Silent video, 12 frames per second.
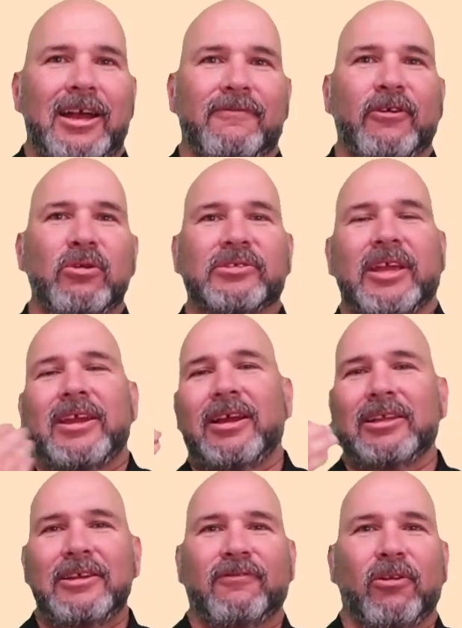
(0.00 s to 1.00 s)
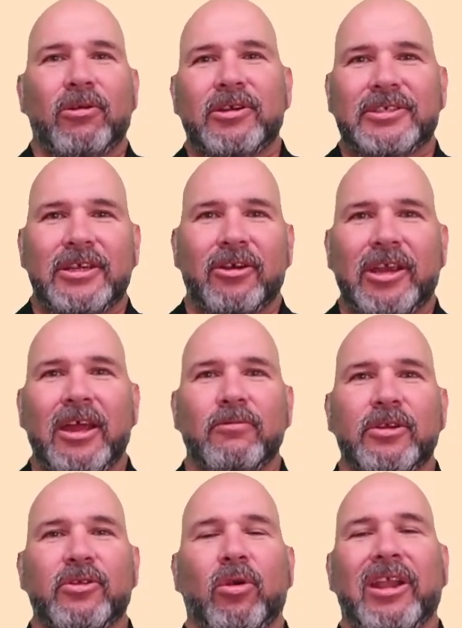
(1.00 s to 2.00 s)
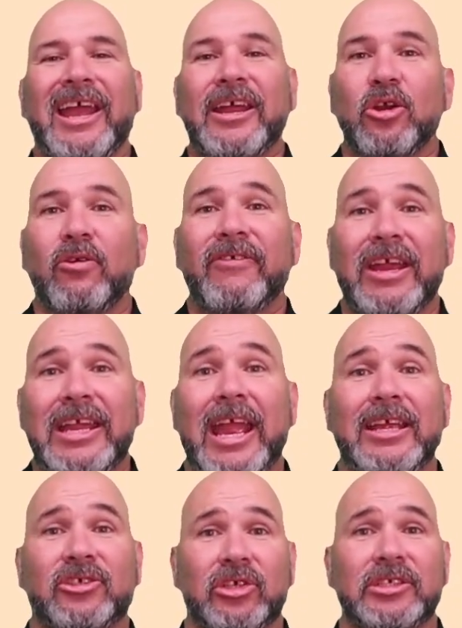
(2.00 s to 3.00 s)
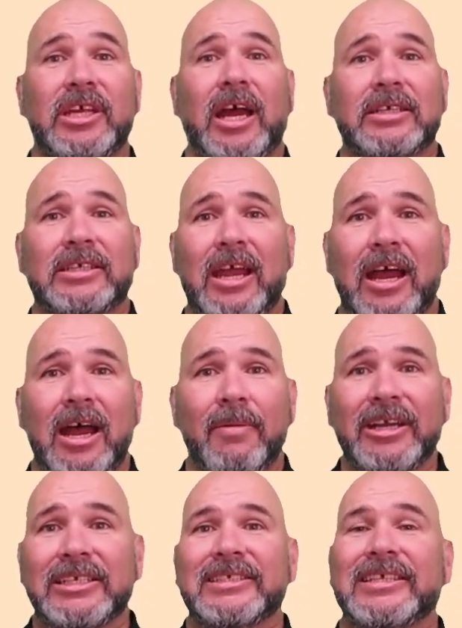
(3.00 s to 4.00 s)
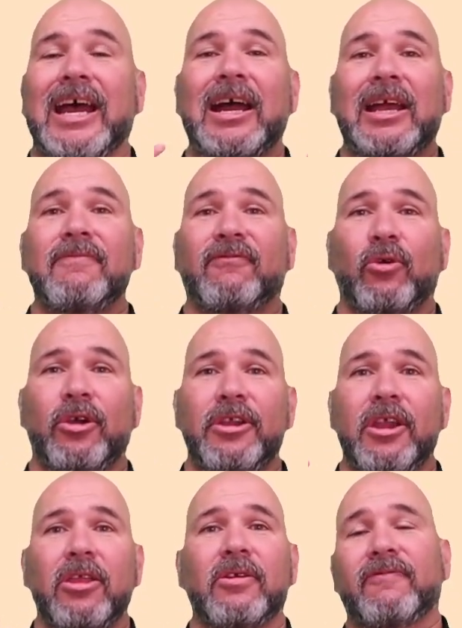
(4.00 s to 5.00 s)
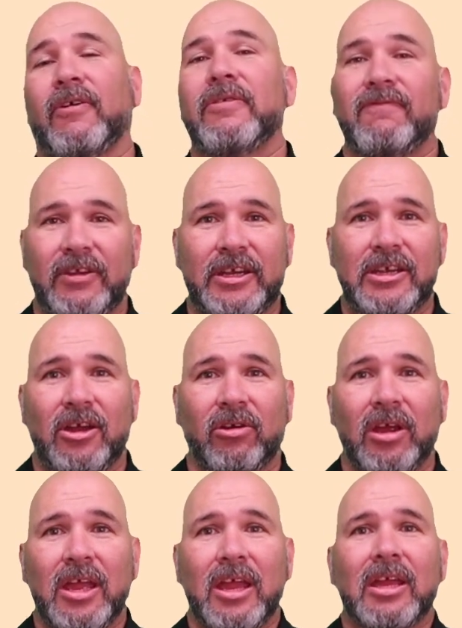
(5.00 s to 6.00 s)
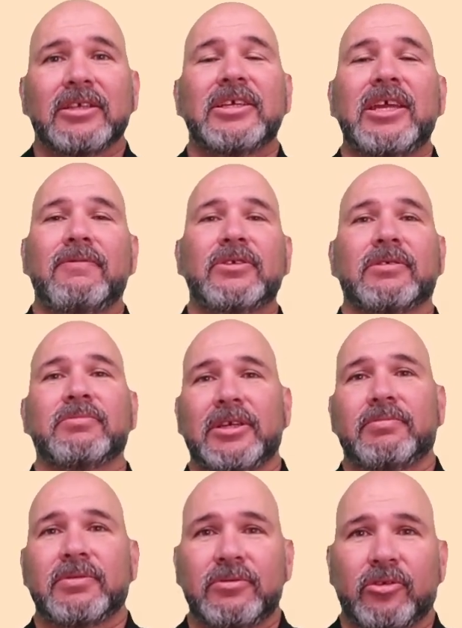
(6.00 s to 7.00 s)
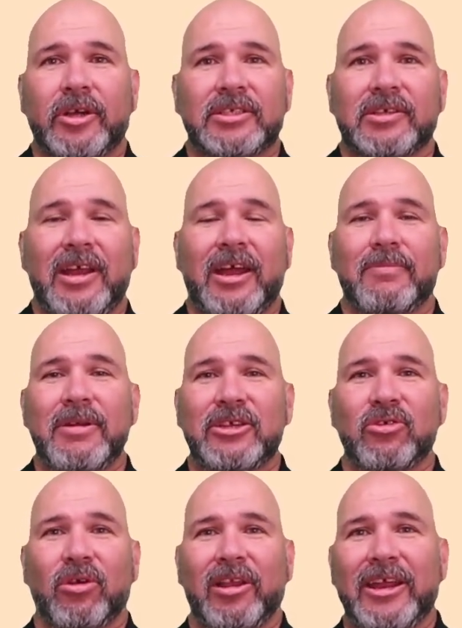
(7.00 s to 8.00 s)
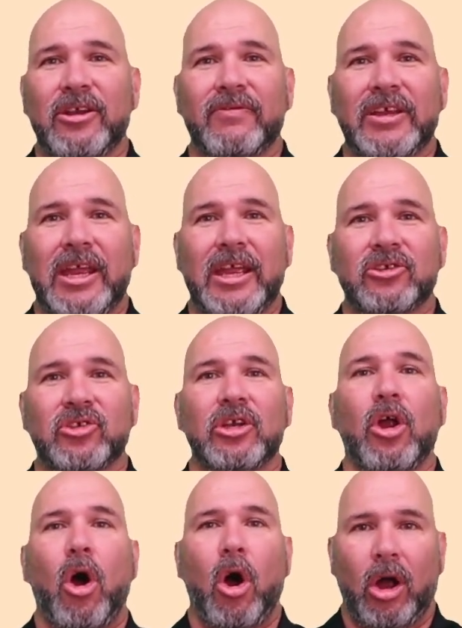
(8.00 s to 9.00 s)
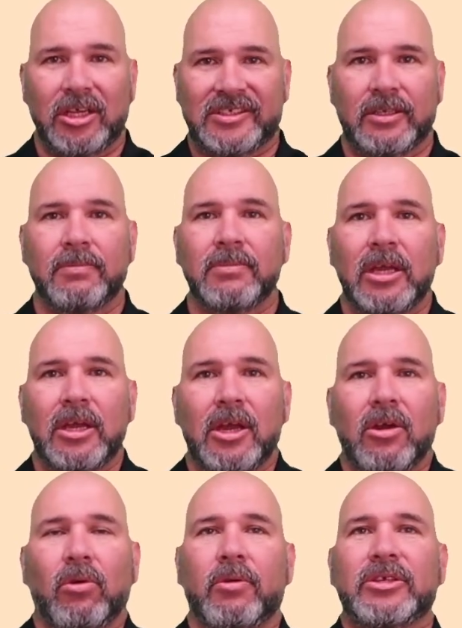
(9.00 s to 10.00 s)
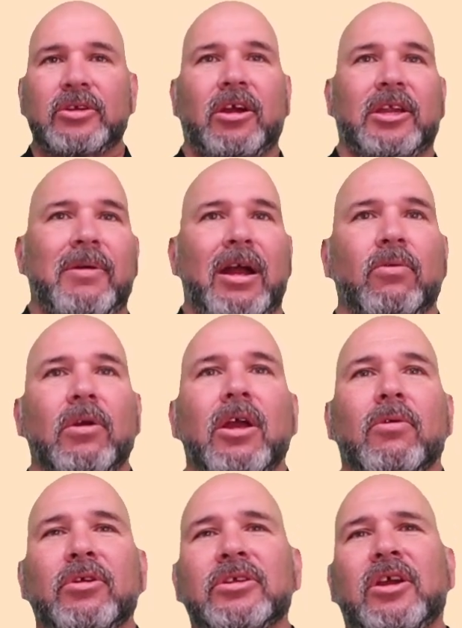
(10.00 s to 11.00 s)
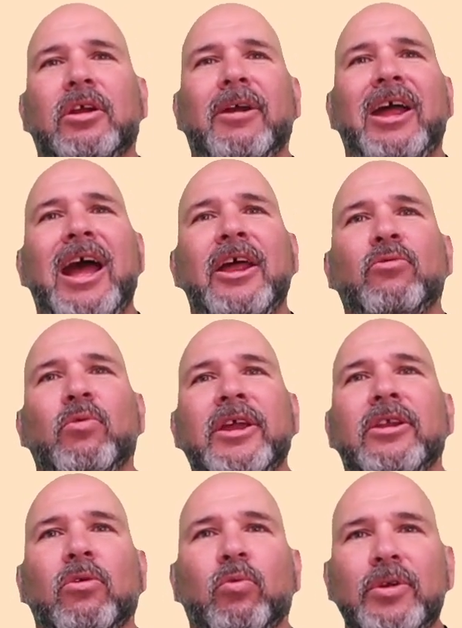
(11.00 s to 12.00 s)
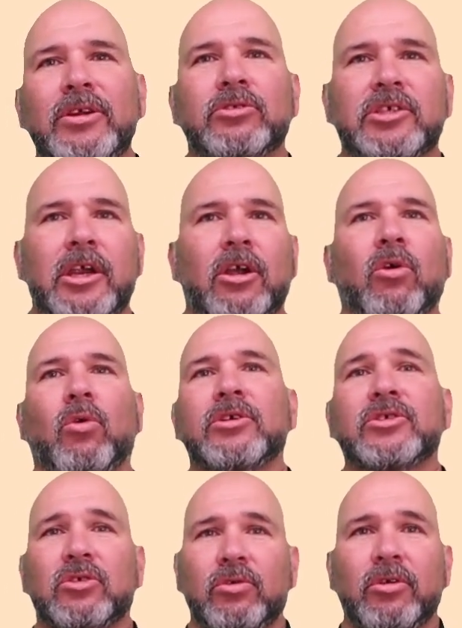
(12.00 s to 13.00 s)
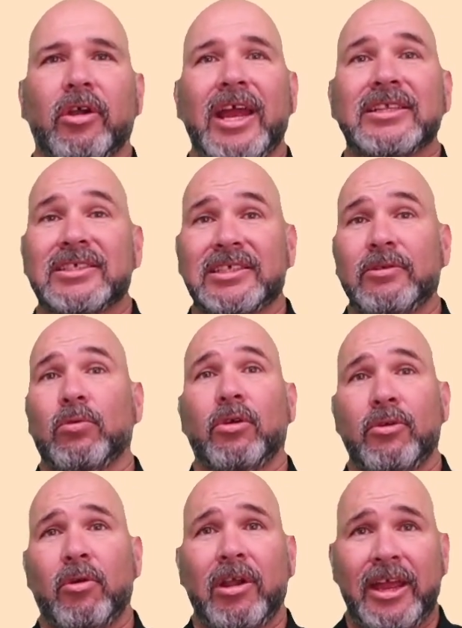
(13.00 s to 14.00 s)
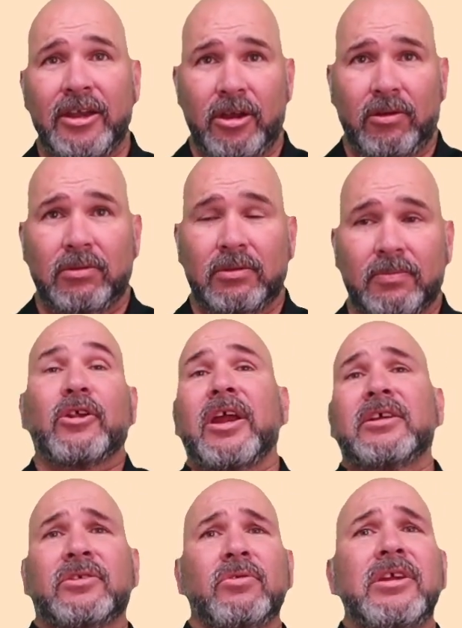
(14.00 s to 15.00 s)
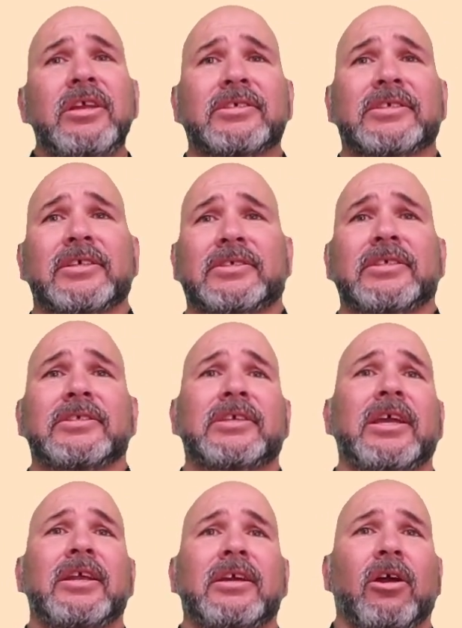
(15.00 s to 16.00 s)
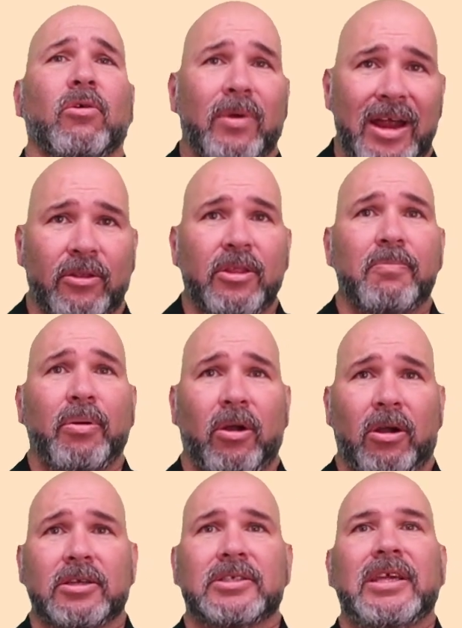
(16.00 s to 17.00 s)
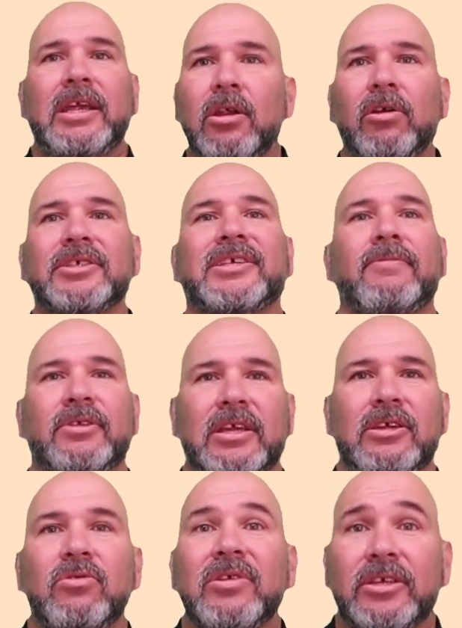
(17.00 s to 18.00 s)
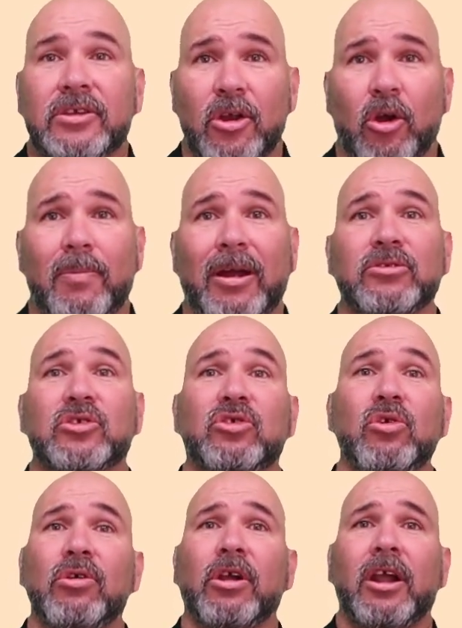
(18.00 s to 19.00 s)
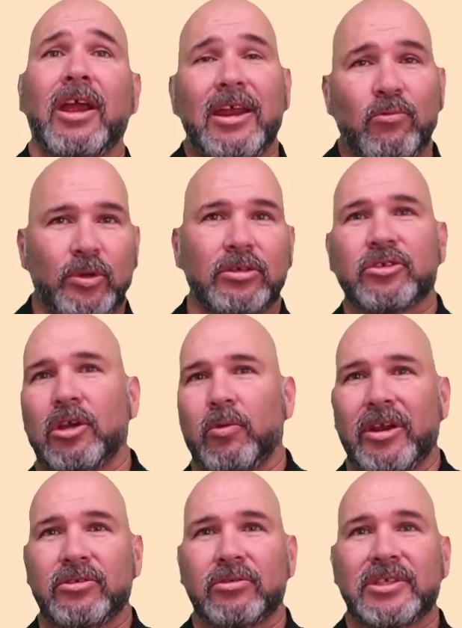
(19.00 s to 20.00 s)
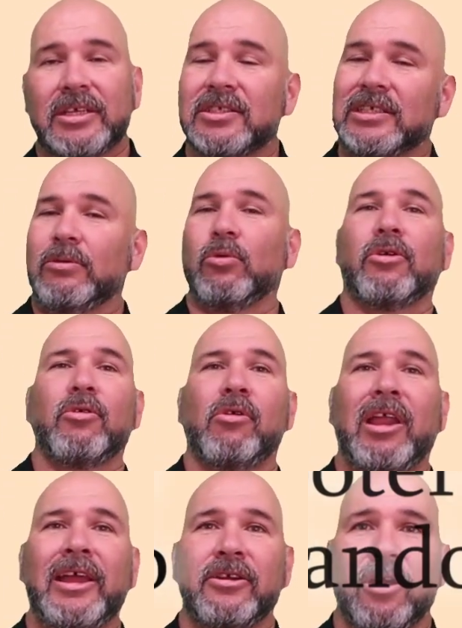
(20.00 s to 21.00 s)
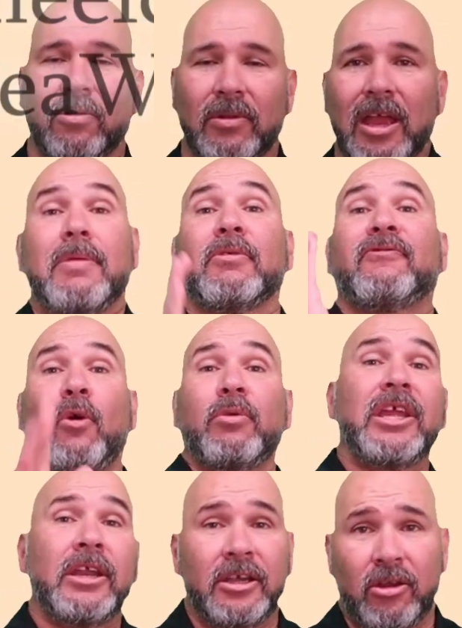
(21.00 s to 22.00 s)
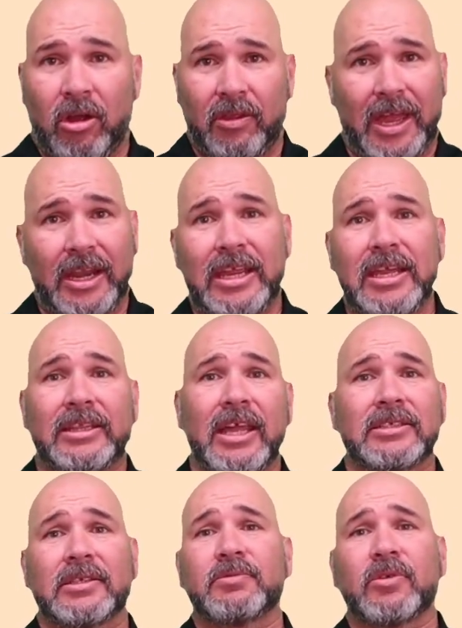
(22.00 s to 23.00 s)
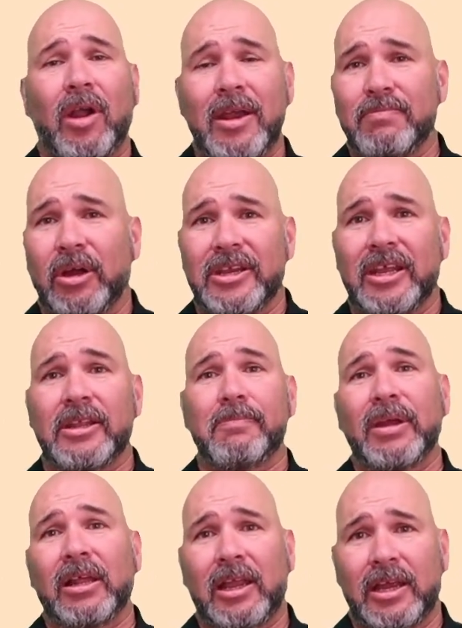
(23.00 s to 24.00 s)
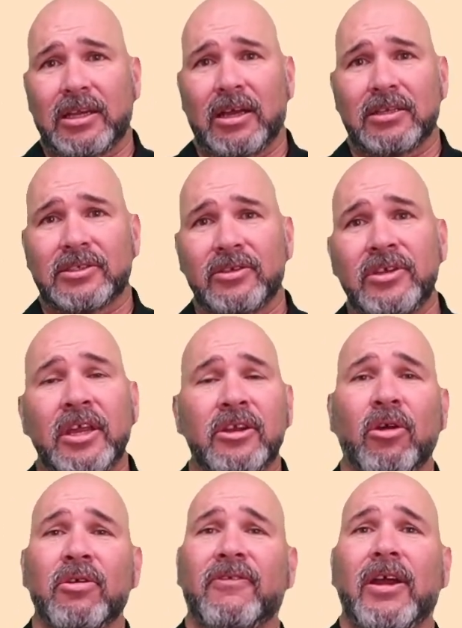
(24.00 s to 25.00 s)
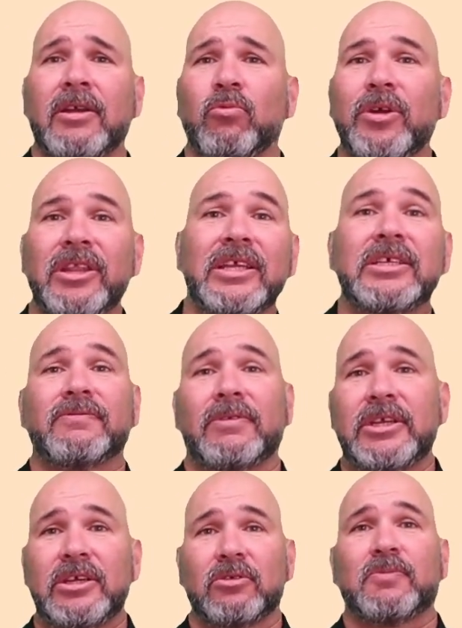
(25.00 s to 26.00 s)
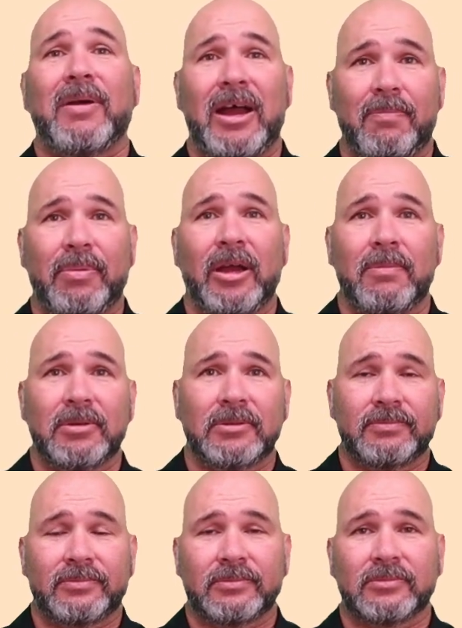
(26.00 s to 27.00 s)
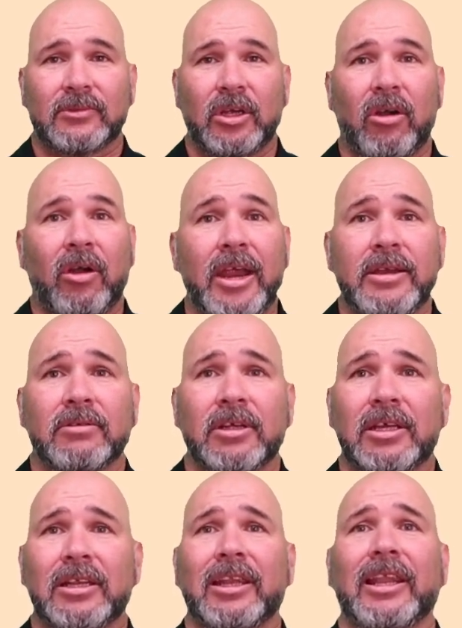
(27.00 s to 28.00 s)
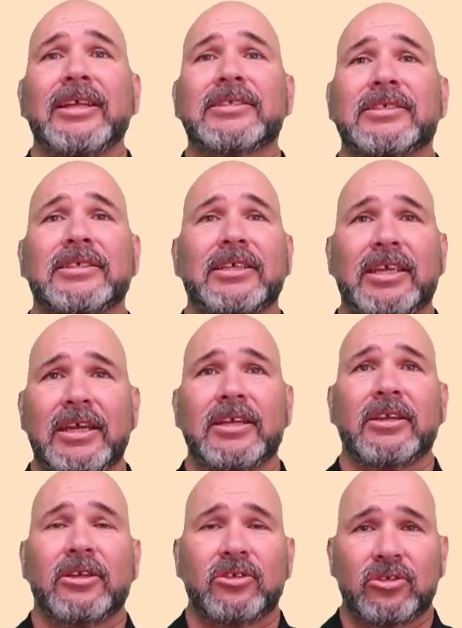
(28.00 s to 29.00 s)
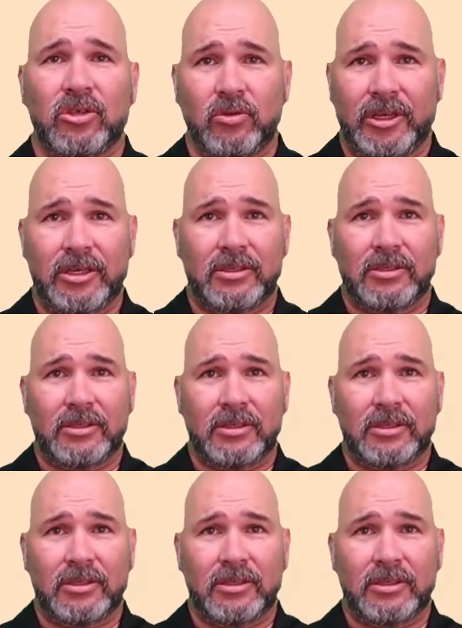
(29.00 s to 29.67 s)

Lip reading: Hi folks, Ali Flores here again with OrlandoVacation.com, and it's time for another fun video to give you some tips and tricks on how to make your Orlando vacation awesome. What are we talking about? We're going to talk about how to rent a wheelchair or scooter at SeaWorld Orlando. For guests who need assistance getting around the parks, here is everything you need to know about scooter and wheelchair rentals at SeaWorld Orlando. All right, before we get into all that, hit that subscribe button and the bell icon so you can get notified when these videos pop up. All right, let's get to it.